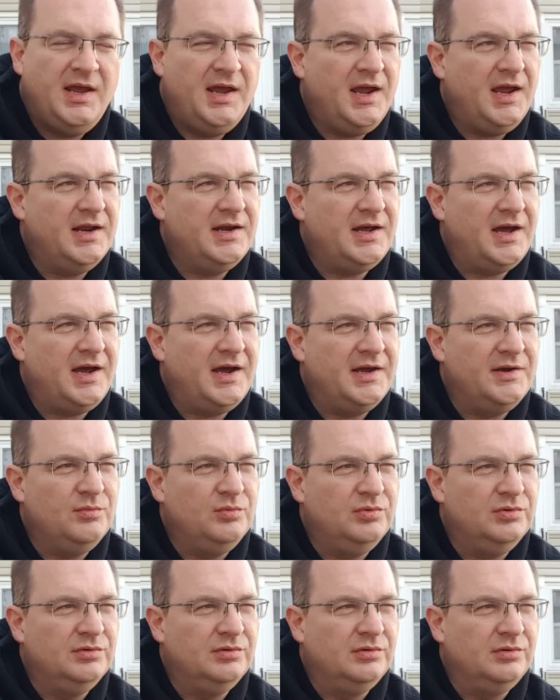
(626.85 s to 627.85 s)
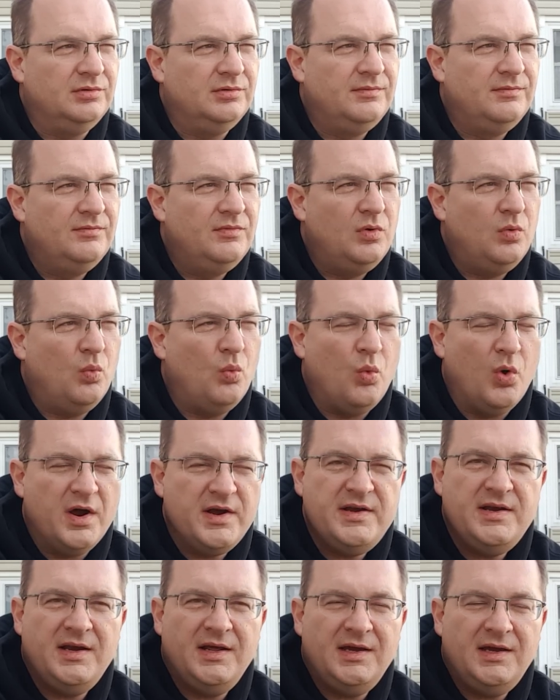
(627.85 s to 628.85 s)
and I will
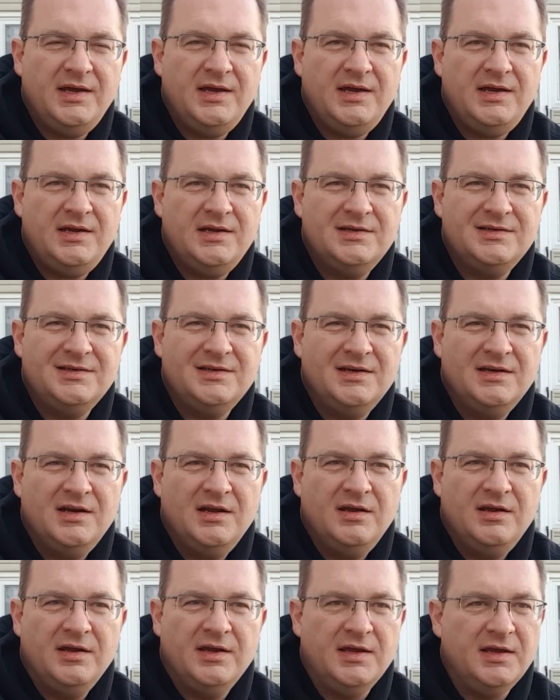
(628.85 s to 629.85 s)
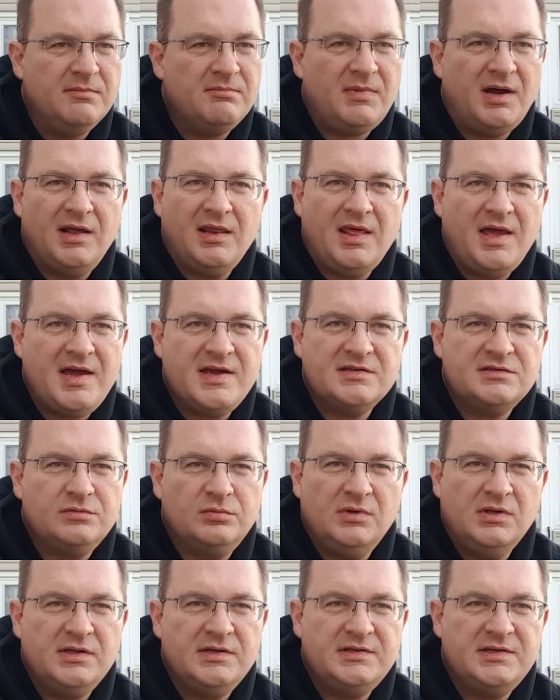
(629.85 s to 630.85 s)
one day in my last
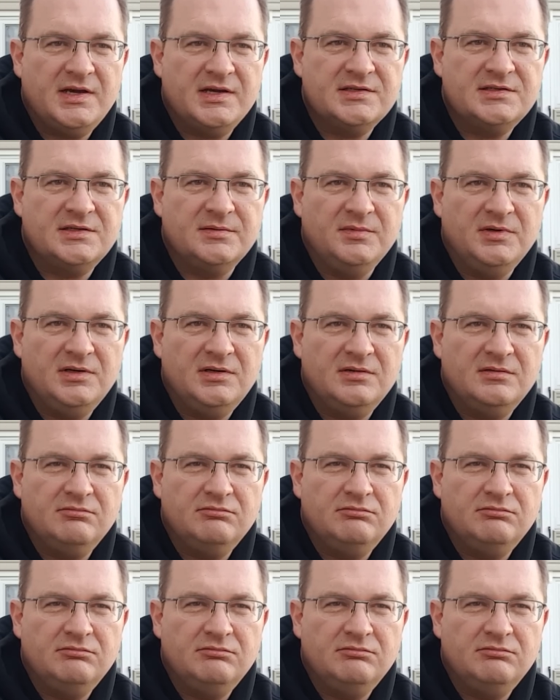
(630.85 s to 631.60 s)
will and testament